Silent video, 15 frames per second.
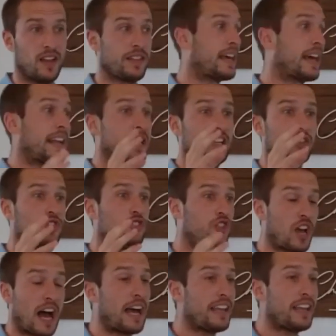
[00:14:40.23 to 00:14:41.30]
That a
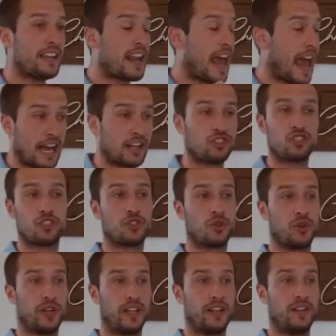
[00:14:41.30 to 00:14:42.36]
giant
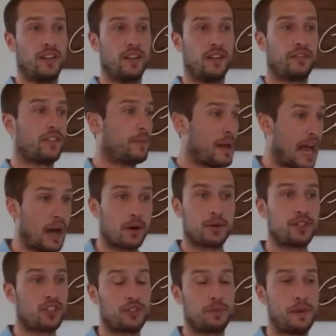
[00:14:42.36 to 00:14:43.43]
asteroid from
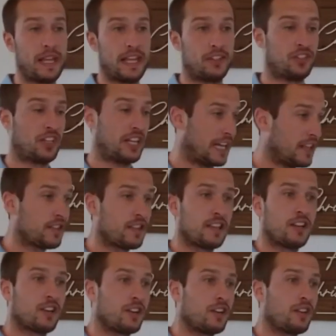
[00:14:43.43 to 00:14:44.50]
outer space hit
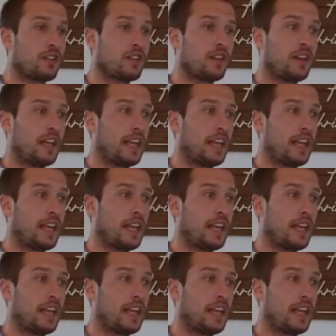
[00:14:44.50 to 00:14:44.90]
the Earth